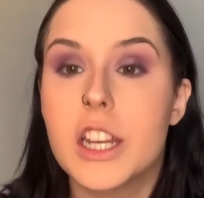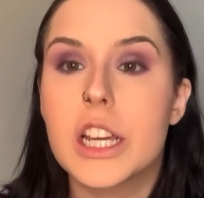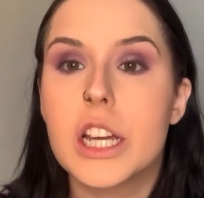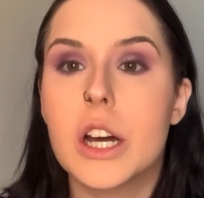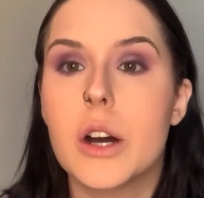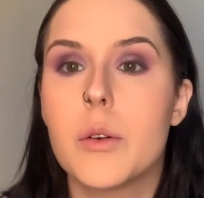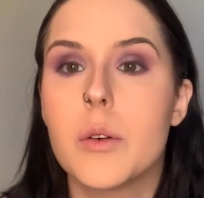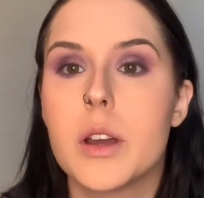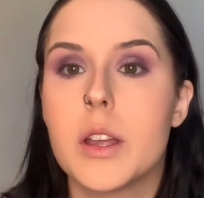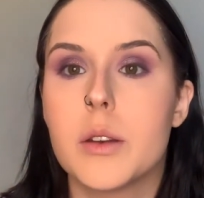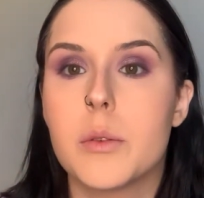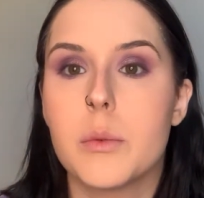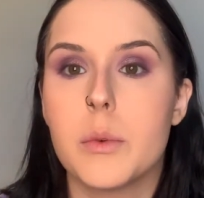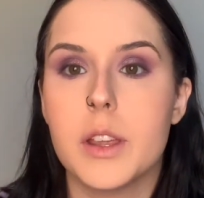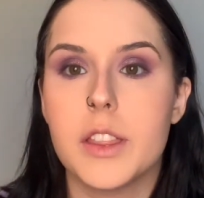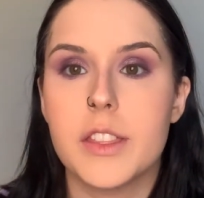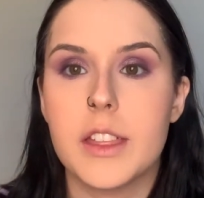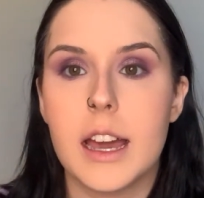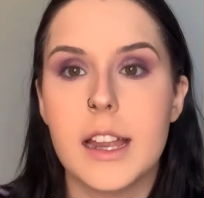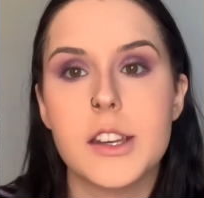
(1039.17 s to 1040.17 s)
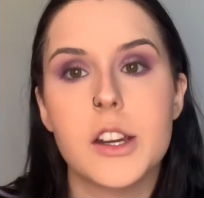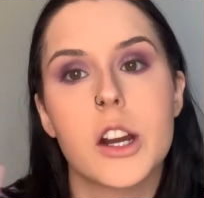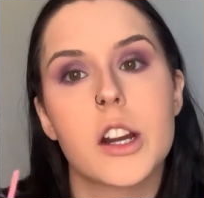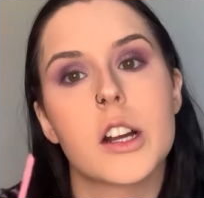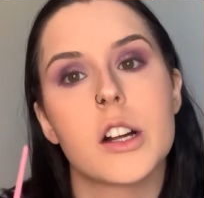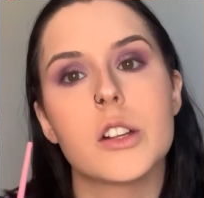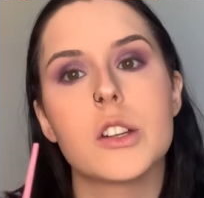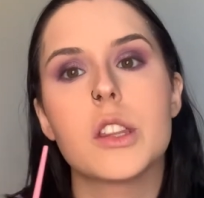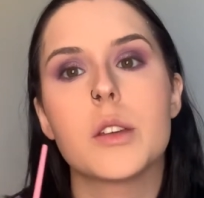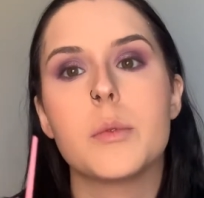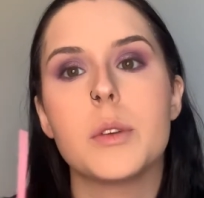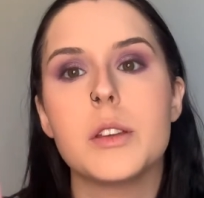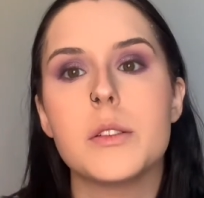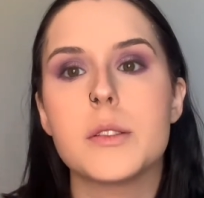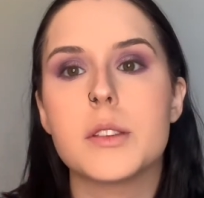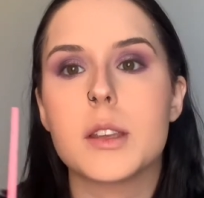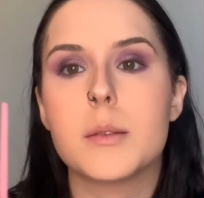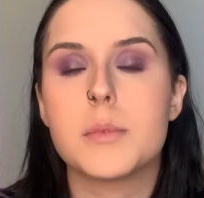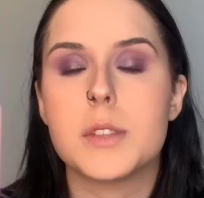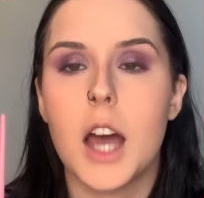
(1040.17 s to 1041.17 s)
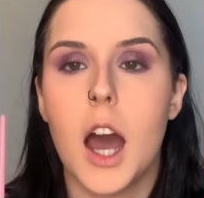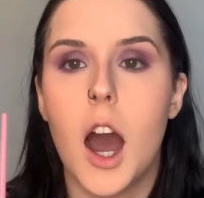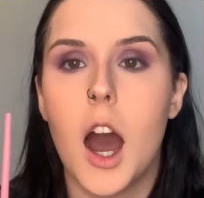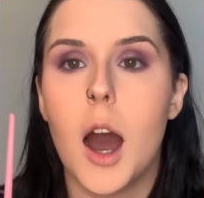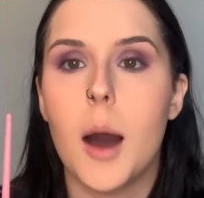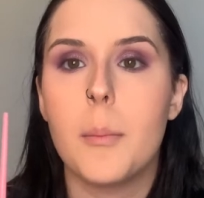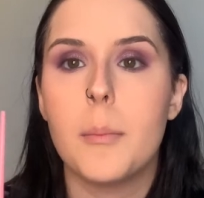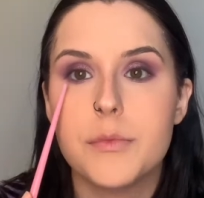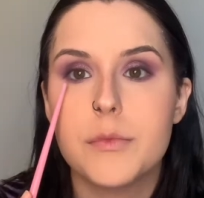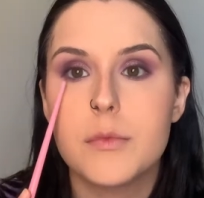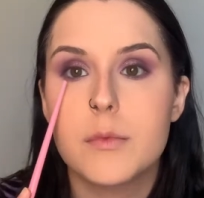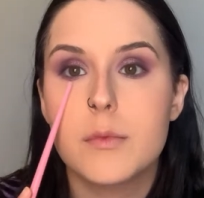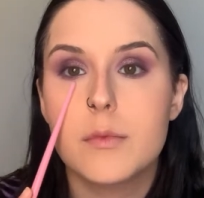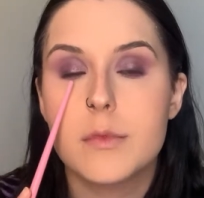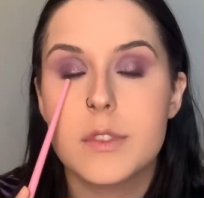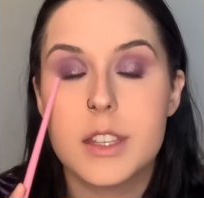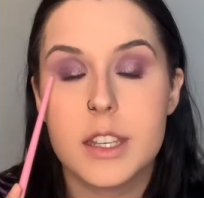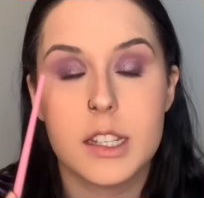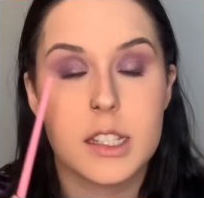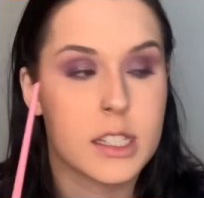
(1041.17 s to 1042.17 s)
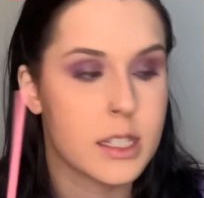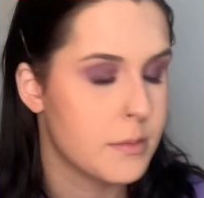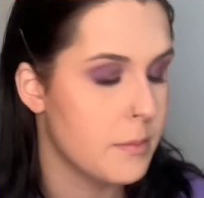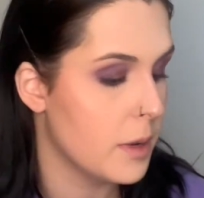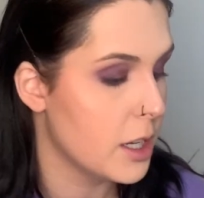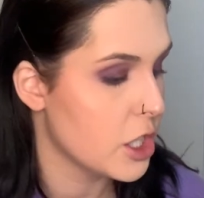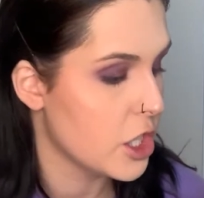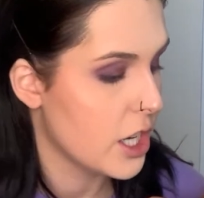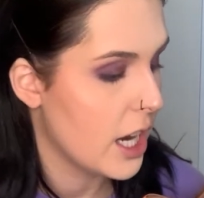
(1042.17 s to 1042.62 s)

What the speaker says: go in with that dark color that we used up top to smudge it